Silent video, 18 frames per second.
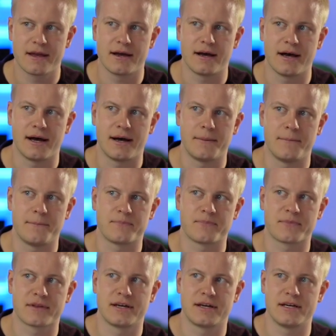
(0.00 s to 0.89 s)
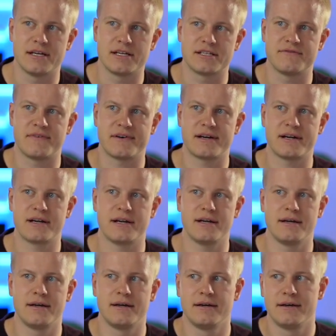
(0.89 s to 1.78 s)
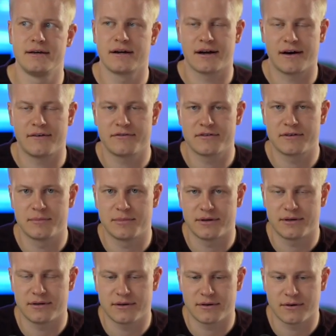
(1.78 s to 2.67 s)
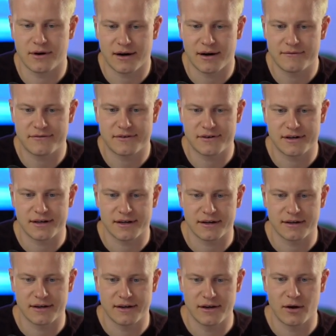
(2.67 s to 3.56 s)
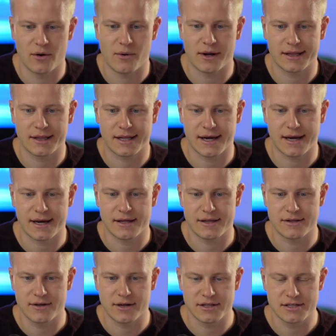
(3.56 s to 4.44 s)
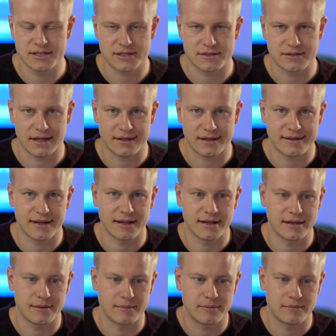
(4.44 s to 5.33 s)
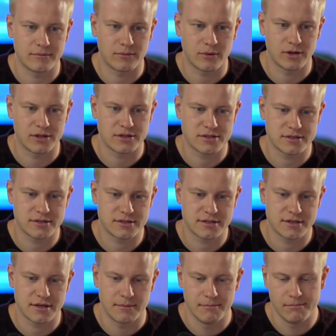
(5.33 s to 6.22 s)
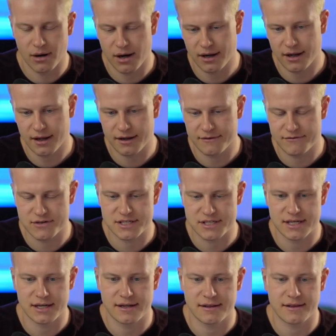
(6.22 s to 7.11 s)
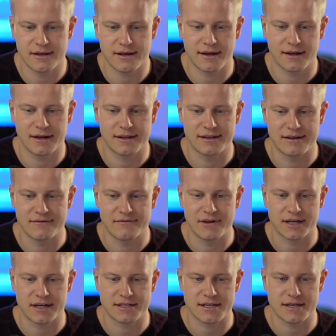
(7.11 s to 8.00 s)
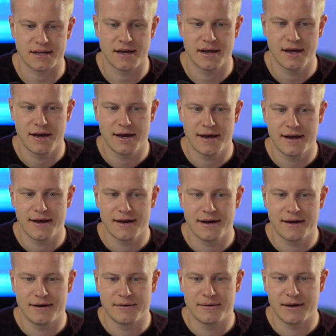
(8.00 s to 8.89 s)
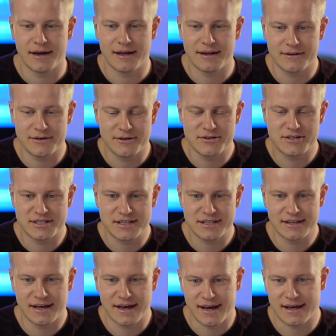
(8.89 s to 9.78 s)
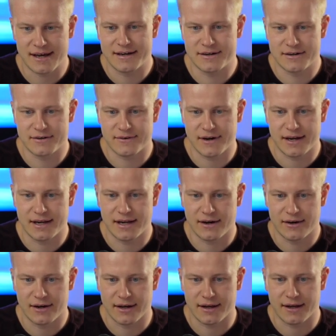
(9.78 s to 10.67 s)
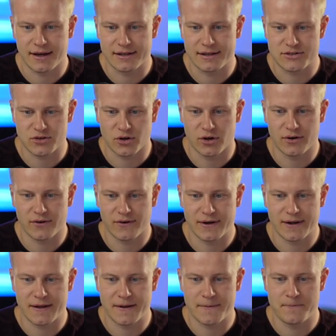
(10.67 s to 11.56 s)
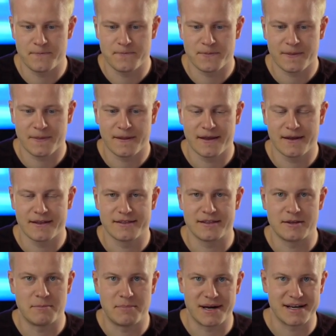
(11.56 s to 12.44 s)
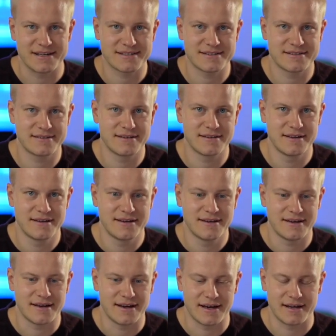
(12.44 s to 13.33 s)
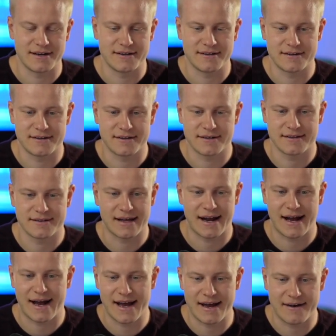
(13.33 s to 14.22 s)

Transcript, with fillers: um, it's very comfortable or comforting knowing that you can just like tell them what's bugging if you see anything and they fix it and you see the editor right now like it's already the best editor that i